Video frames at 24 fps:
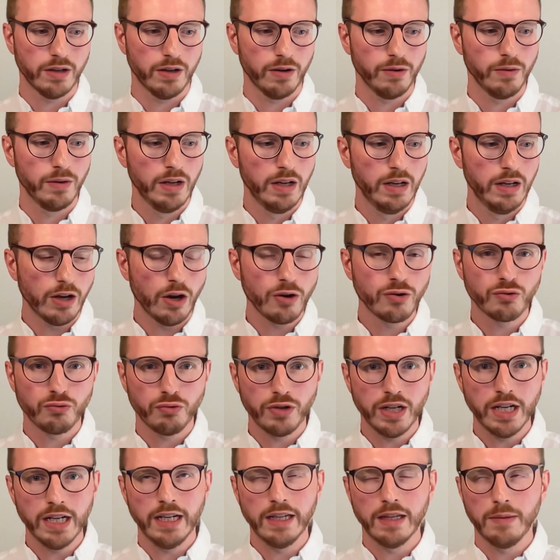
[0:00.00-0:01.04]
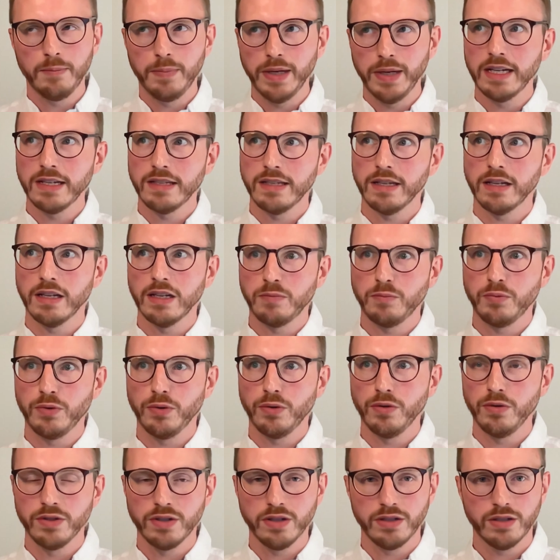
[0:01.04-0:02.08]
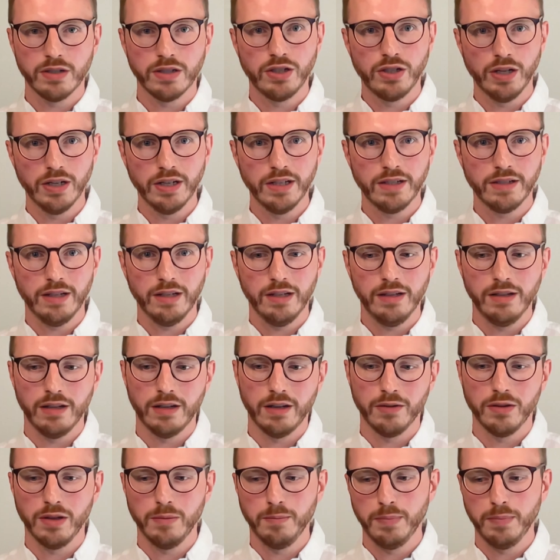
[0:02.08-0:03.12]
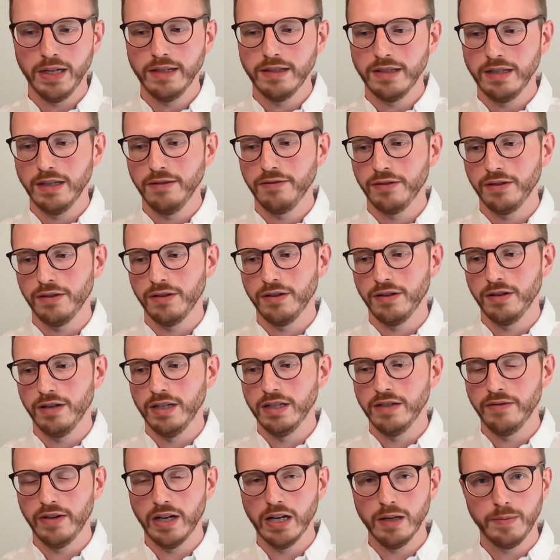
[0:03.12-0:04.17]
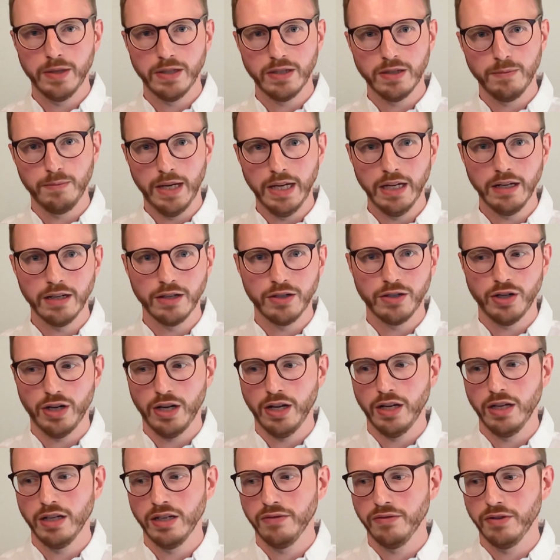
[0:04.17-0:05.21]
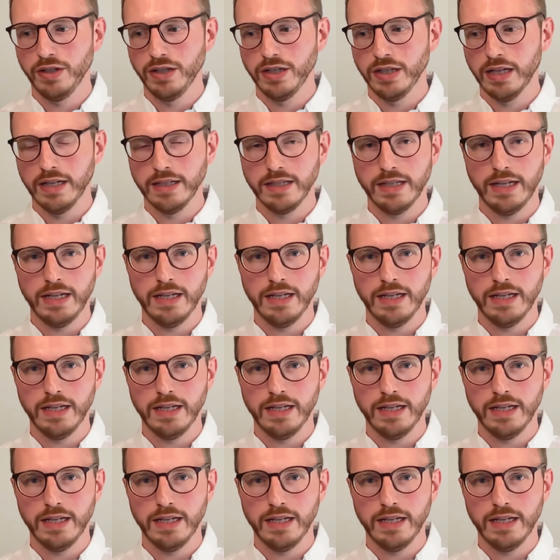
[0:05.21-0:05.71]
So it goes really, the biggest thing it's brought us is agility. The ability for a developer to make a change, for it to get